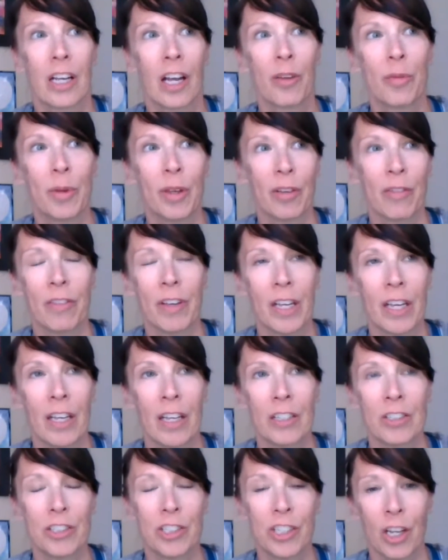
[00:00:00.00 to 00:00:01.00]
coming of
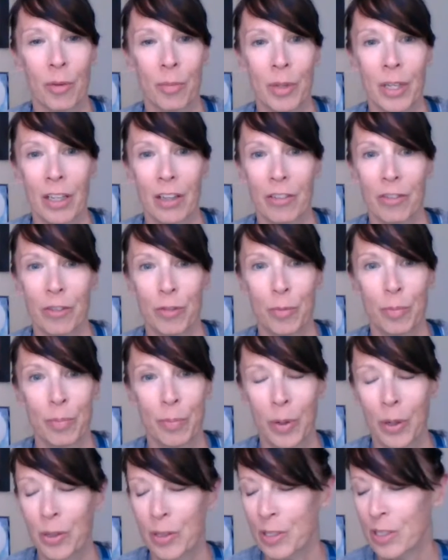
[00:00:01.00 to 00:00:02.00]
age, coming of
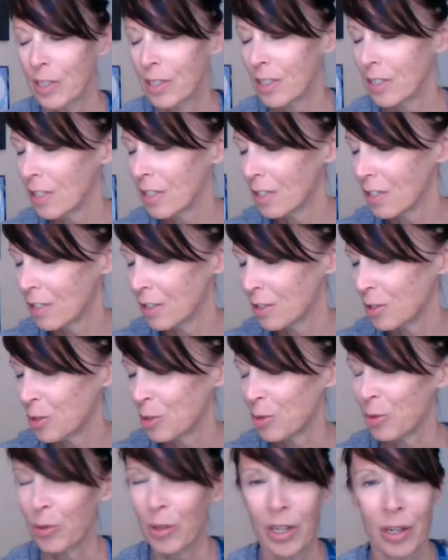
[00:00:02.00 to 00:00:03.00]
person
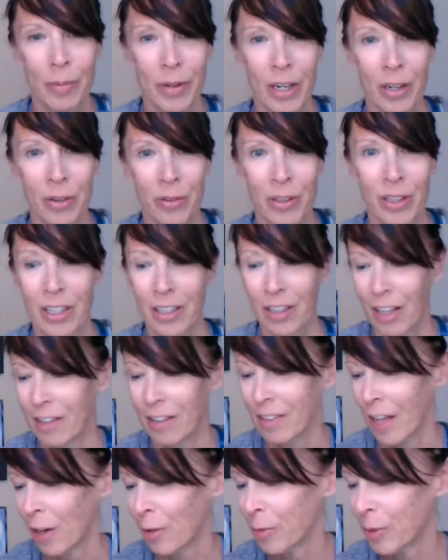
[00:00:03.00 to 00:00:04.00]
story, but I really
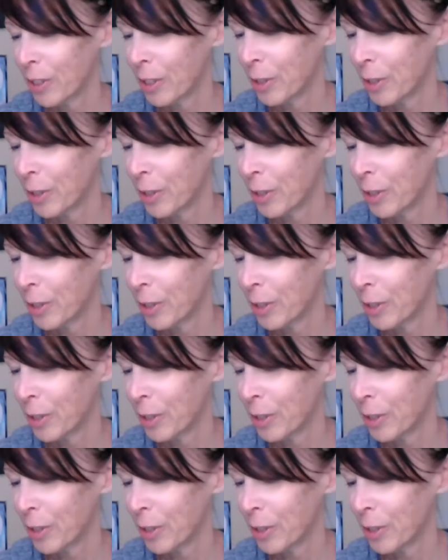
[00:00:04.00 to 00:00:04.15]
like that